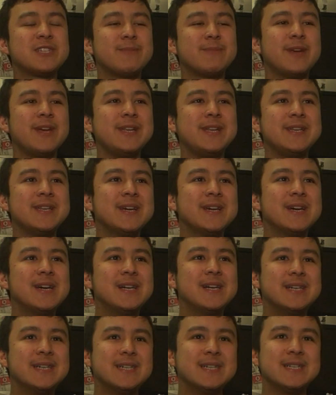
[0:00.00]

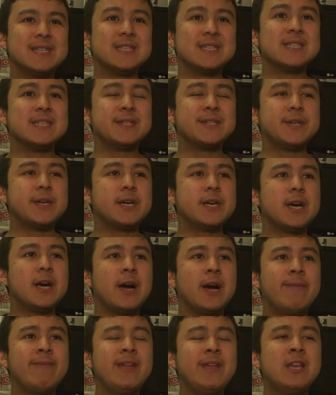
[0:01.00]

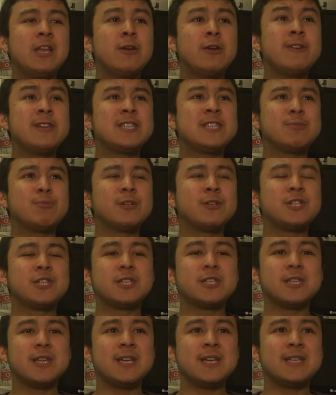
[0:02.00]
I mean Lewis
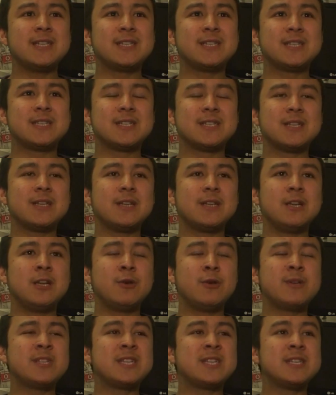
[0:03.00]

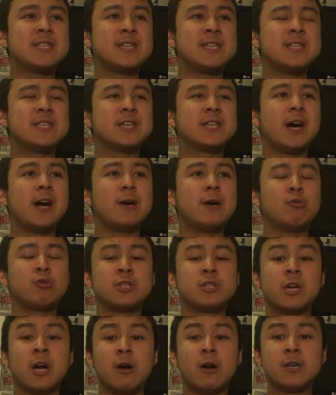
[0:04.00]
is entitled
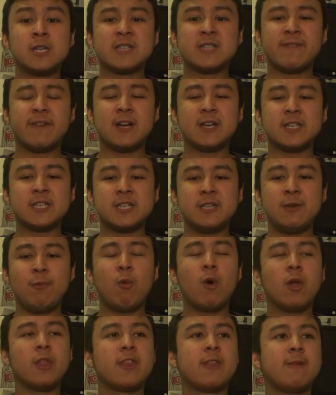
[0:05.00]
to go as fast as he
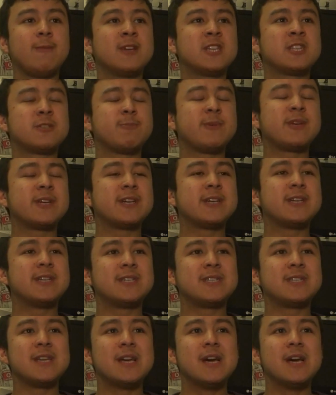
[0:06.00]
wants, to be honest,
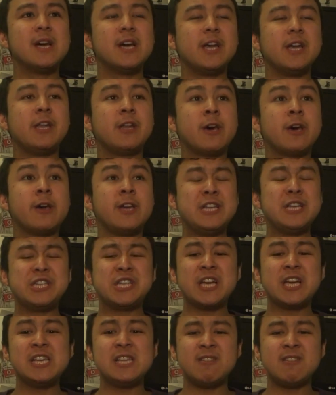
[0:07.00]
because, he's
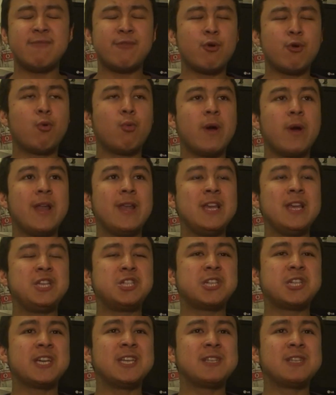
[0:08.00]
chasing for a win, he's
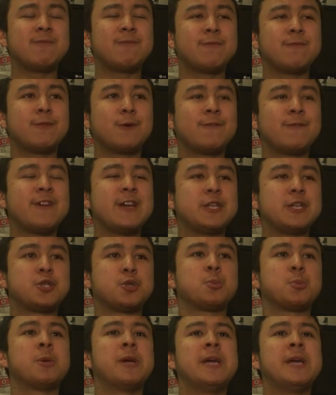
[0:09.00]
chasing for a
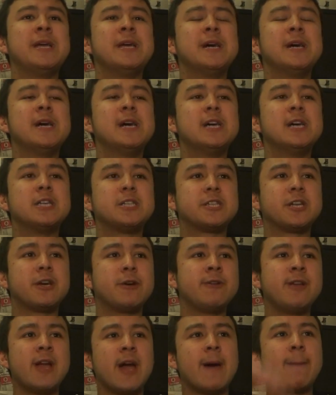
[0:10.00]
victory. So
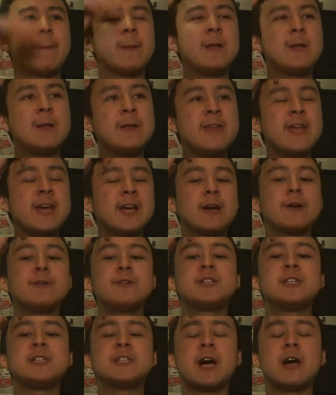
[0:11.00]
yeah, and
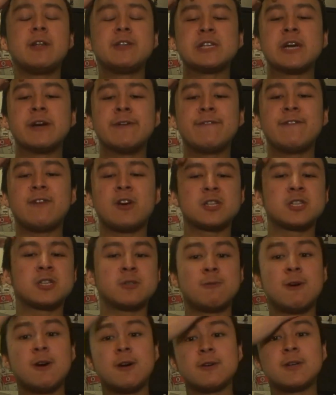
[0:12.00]
Nico's entitled to go fast as
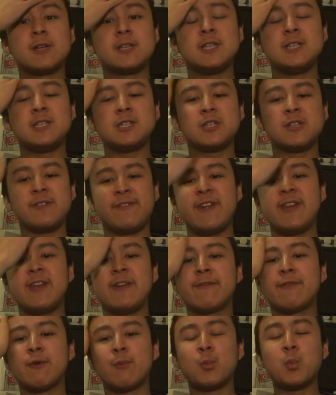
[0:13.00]
well, because he's
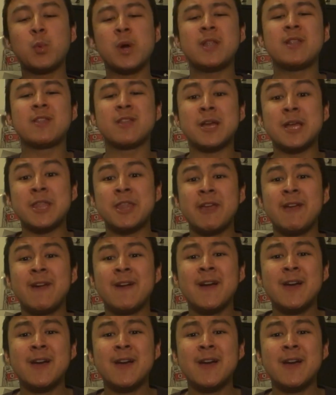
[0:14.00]
defending from a win. So I think,